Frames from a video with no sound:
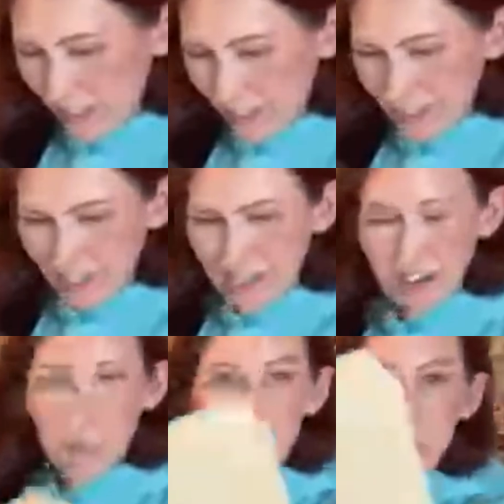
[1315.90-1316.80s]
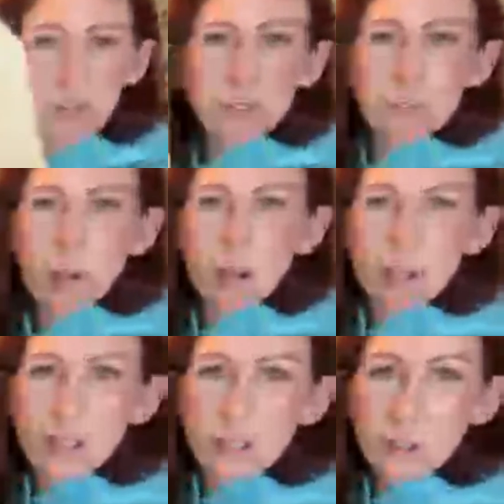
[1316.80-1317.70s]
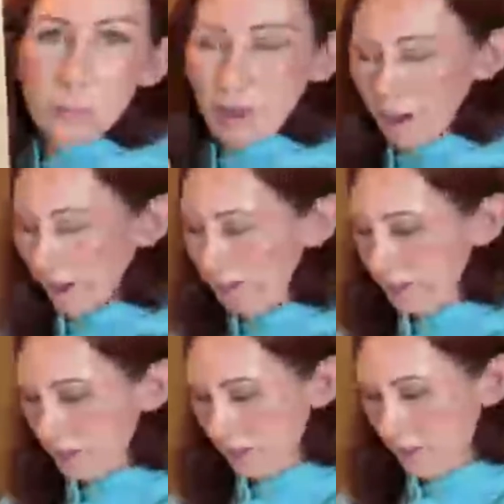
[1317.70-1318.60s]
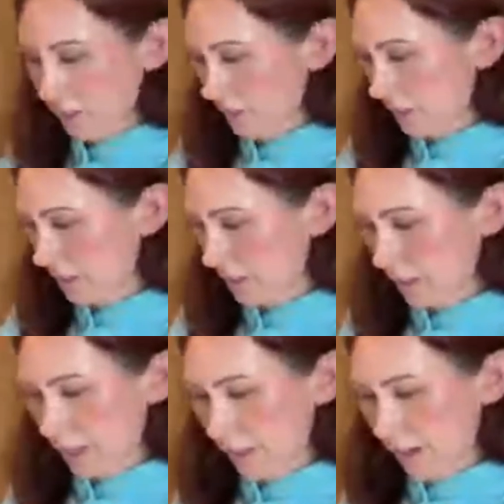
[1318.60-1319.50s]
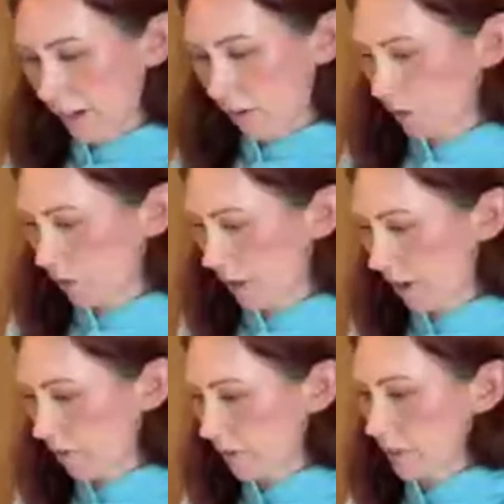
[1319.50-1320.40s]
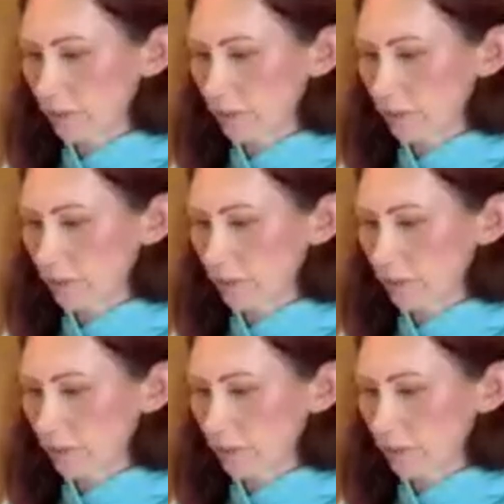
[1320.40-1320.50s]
I have these small little bags, and then I also have these little